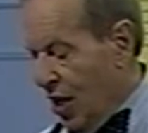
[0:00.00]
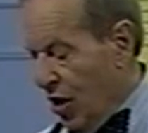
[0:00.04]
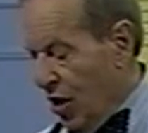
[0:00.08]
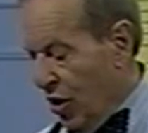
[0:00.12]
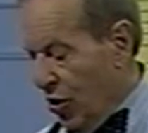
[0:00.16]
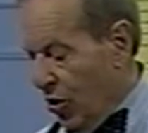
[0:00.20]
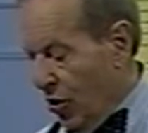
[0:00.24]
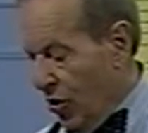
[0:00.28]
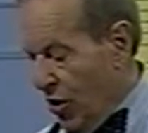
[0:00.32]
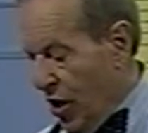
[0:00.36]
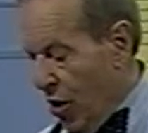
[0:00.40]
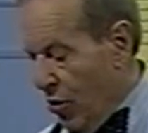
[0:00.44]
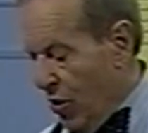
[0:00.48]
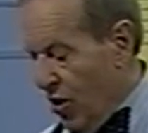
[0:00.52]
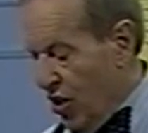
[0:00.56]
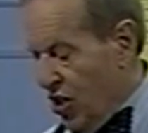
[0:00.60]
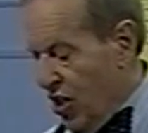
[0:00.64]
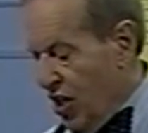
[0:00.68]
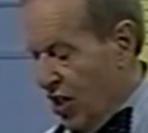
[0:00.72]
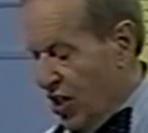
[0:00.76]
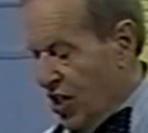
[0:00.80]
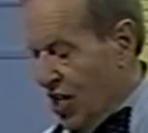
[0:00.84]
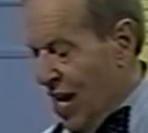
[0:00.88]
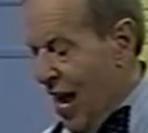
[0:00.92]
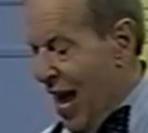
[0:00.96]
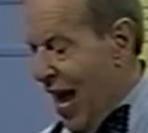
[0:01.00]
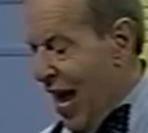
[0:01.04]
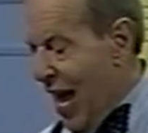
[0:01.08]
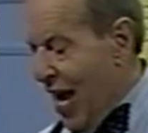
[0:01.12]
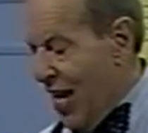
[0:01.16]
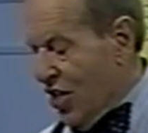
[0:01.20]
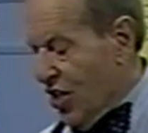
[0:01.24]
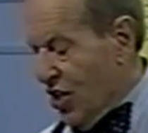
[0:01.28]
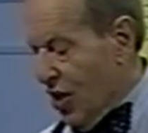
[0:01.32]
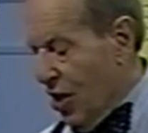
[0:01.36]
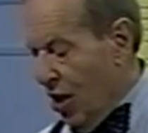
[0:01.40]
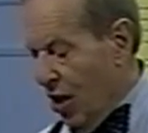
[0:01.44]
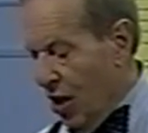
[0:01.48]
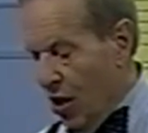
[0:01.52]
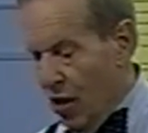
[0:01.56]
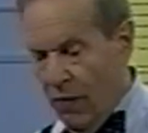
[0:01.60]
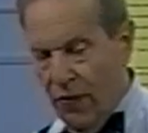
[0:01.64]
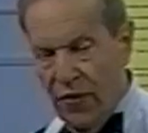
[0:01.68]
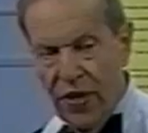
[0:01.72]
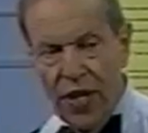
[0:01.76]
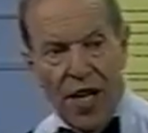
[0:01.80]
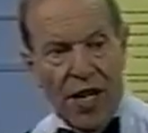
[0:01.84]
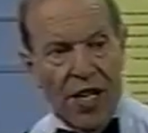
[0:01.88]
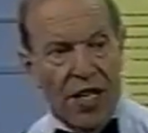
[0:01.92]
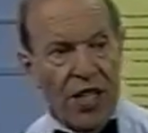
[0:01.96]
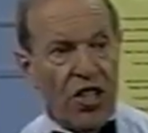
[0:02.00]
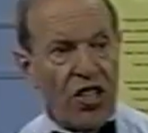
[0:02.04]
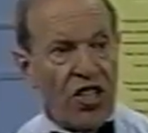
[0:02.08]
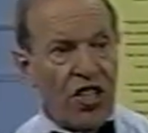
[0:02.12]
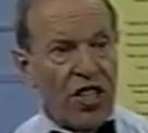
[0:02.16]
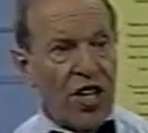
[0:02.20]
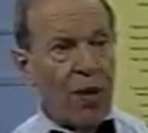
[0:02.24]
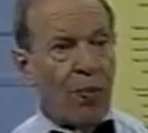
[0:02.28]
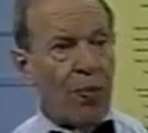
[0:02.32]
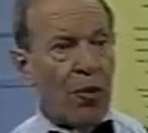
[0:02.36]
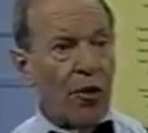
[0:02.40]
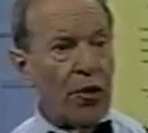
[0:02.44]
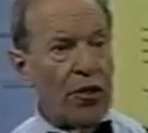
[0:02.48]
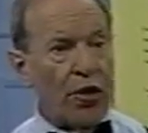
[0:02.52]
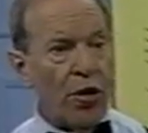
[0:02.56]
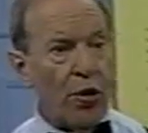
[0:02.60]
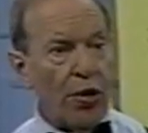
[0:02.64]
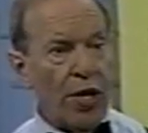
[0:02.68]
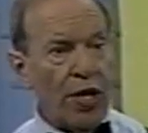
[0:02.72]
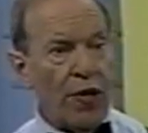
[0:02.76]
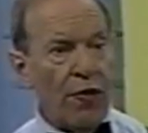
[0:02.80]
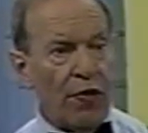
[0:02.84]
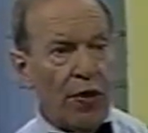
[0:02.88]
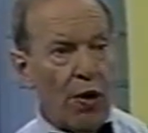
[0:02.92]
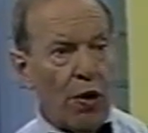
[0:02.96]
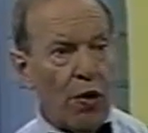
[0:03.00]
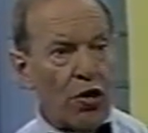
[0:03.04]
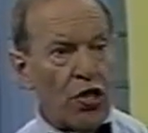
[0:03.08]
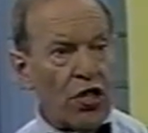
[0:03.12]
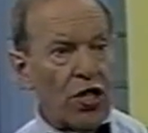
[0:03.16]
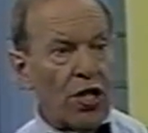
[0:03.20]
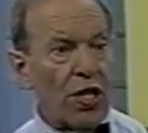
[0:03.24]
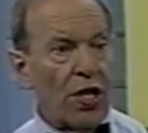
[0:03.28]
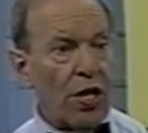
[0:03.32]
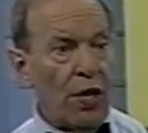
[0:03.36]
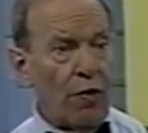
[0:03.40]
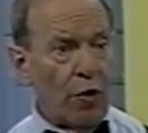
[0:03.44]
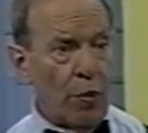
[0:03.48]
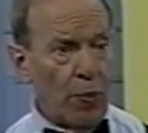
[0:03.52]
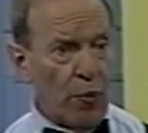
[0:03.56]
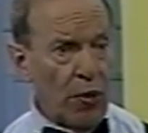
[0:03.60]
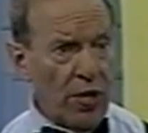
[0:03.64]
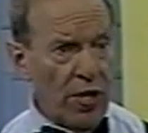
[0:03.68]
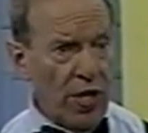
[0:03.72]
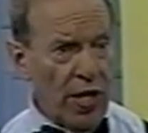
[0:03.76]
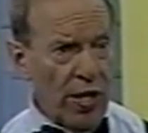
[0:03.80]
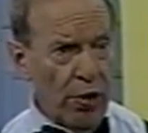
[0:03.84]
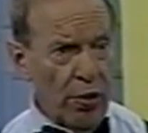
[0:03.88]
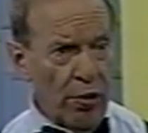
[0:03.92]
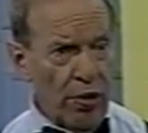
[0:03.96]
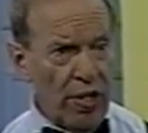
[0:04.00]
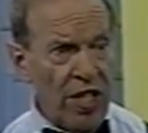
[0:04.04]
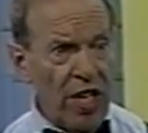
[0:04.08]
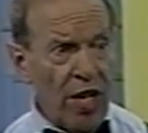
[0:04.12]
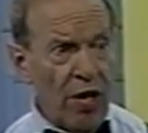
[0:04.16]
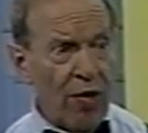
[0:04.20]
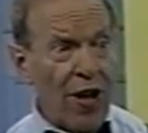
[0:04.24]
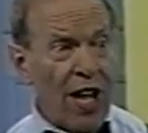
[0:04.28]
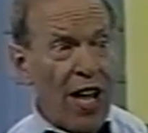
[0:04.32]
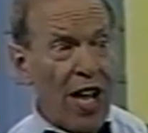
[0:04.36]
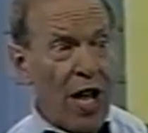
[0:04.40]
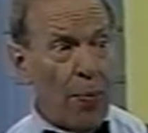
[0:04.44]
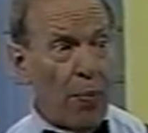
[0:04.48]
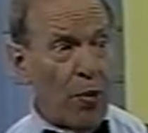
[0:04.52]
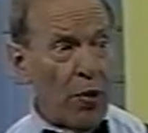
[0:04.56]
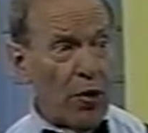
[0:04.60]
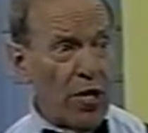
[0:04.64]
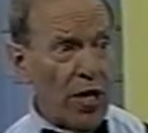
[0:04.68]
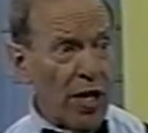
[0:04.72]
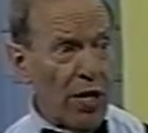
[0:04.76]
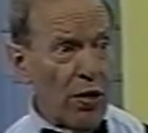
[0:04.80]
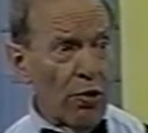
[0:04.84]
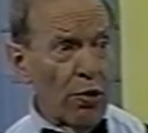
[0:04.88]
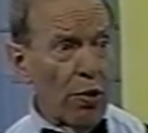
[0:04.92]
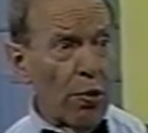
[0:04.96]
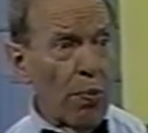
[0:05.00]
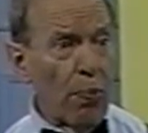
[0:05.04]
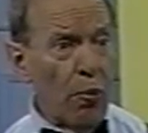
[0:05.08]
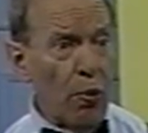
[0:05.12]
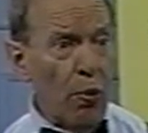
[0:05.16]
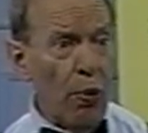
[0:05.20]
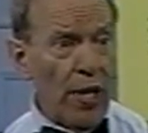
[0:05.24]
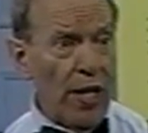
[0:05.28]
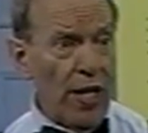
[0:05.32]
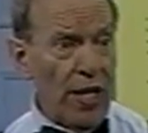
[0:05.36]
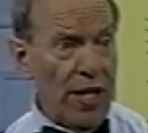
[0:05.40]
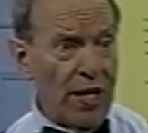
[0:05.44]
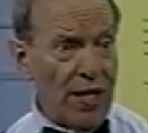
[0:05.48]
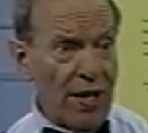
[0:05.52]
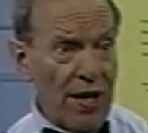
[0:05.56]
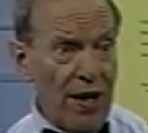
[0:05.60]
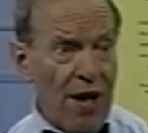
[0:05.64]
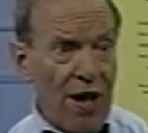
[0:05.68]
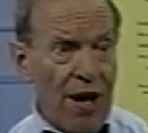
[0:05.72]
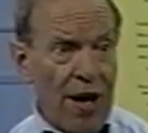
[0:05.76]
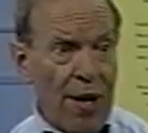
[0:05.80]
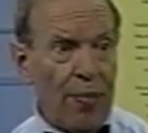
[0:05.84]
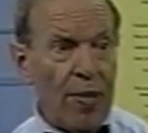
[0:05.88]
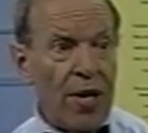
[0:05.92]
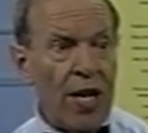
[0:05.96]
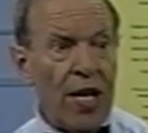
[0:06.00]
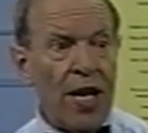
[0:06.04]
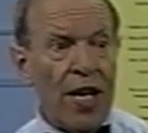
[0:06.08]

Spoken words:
You'll notice it's as of December 31st of a particular year, a particular point in time.